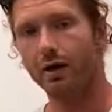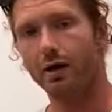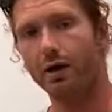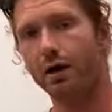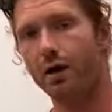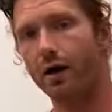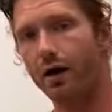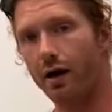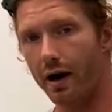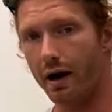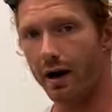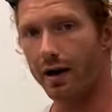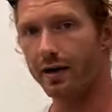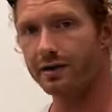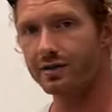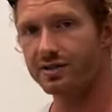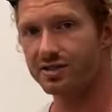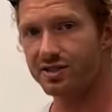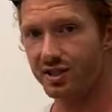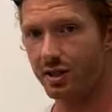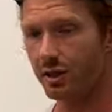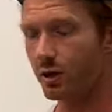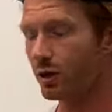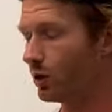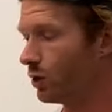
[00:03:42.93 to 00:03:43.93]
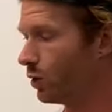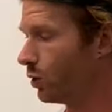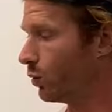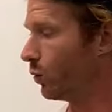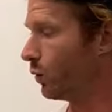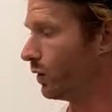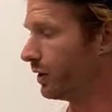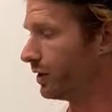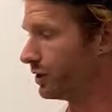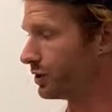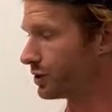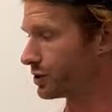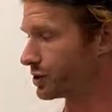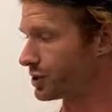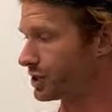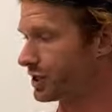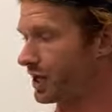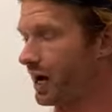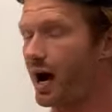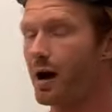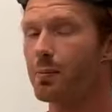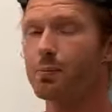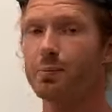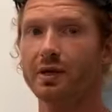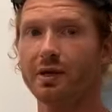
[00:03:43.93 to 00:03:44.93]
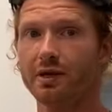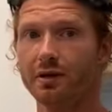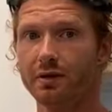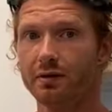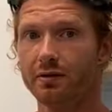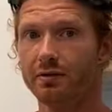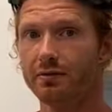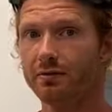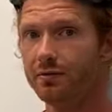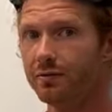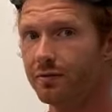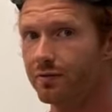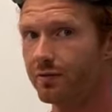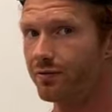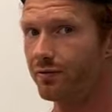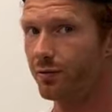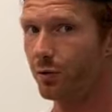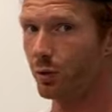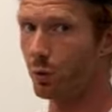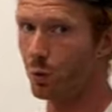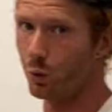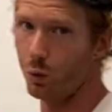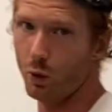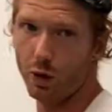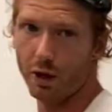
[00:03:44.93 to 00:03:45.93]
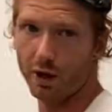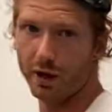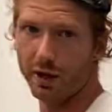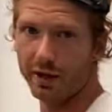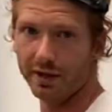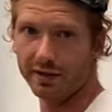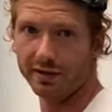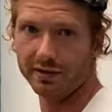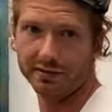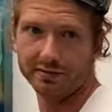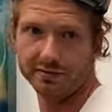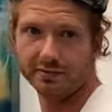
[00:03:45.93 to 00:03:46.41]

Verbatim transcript: All right, so when you're shopping for wood,